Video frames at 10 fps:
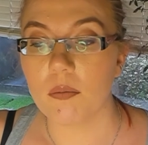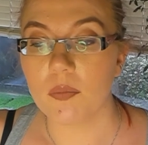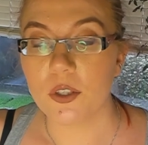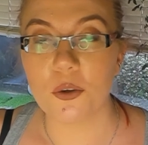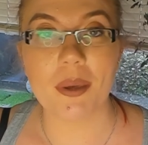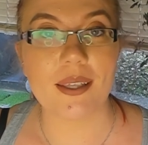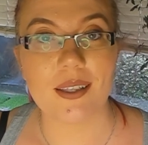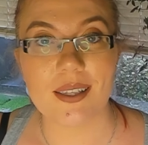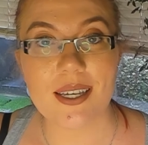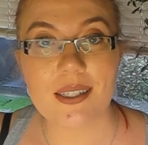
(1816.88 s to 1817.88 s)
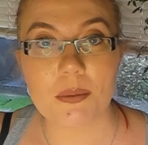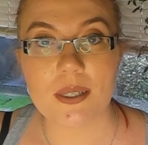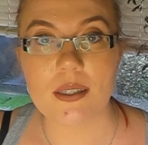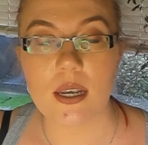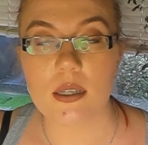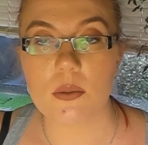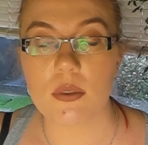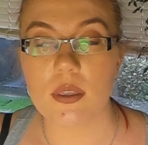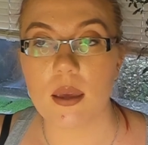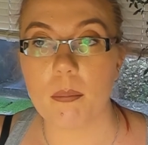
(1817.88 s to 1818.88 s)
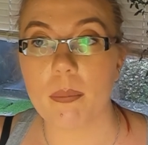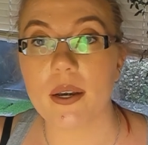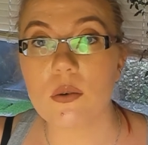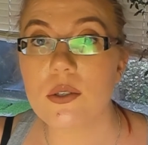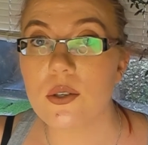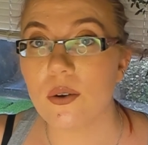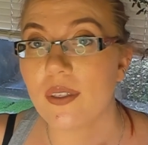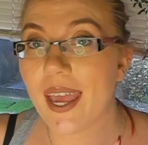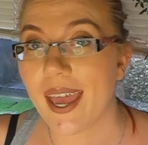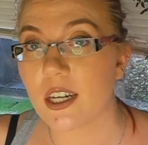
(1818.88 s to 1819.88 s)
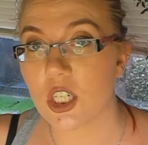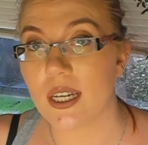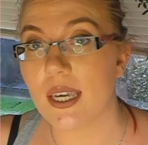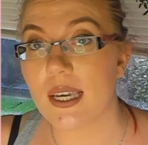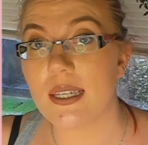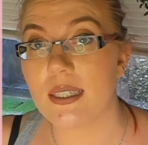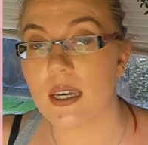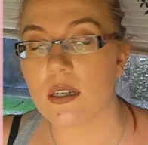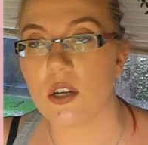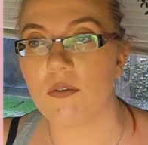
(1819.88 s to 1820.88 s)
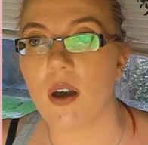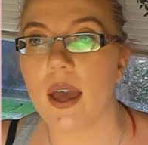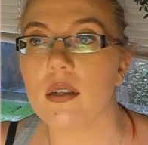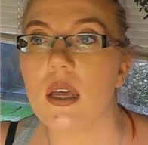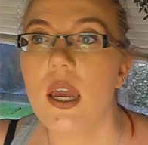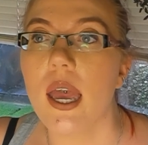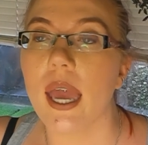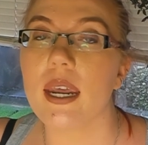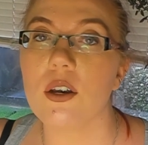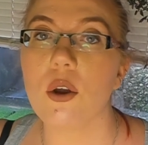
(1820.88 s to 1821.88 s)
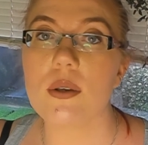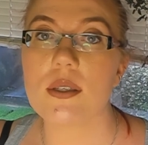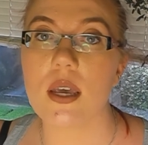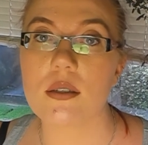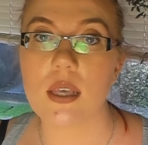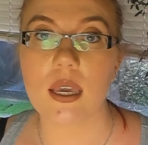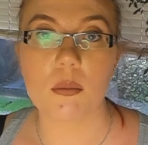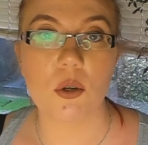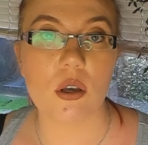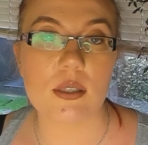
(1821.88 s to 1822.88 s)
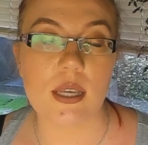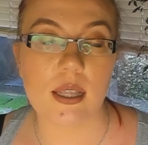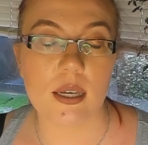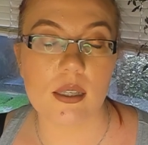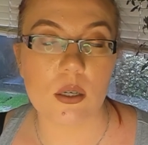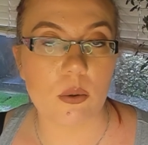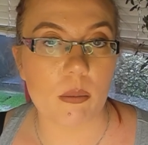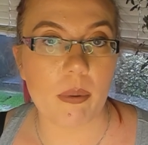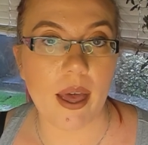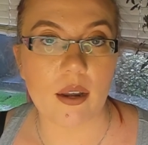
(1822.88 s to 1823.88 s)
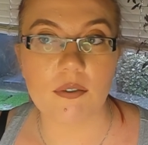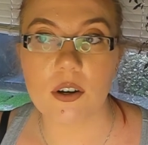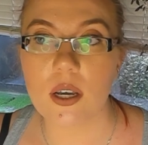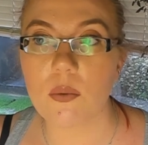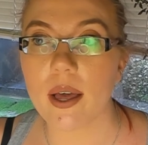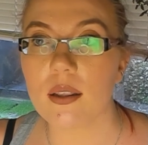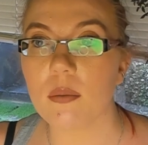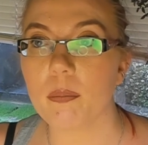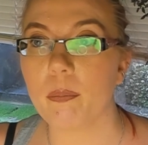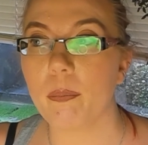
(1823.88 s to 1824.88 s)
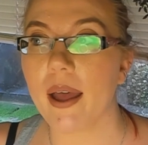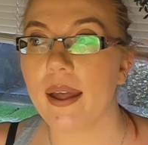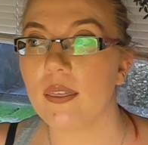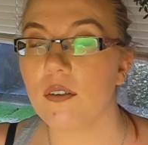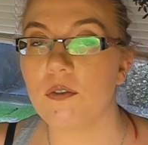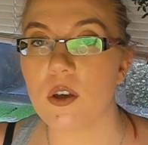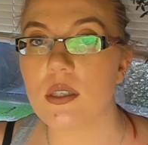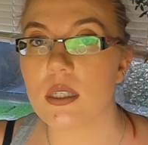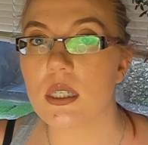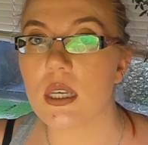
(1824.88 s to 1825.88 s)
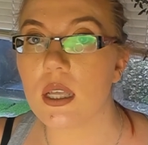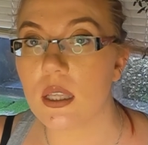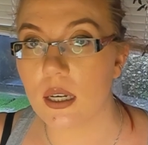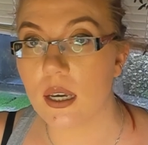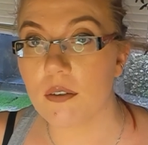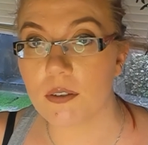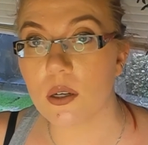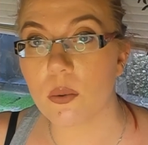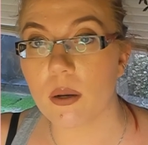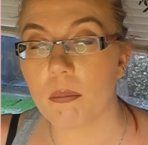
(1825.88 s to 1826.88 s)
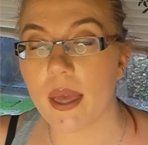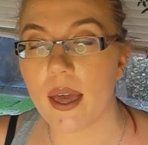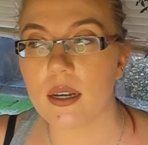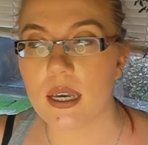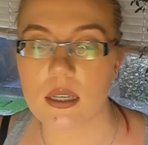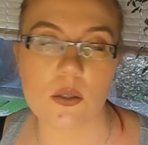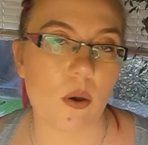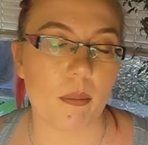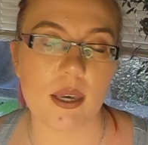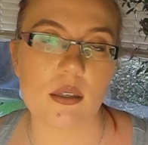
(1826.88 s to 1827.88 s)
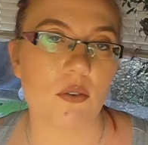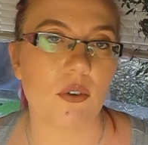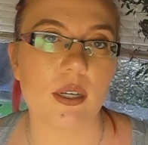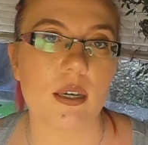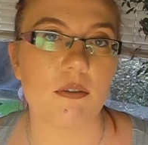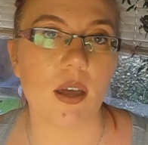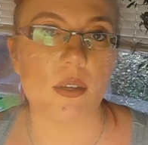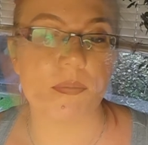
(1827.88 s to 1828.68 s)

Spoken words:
you make the least mistakes with them, but also they're actually easier to file. And I know it sounds like I'm not selling liquid and powder very well, but the versatility of liquid and powder is what makes it really fun.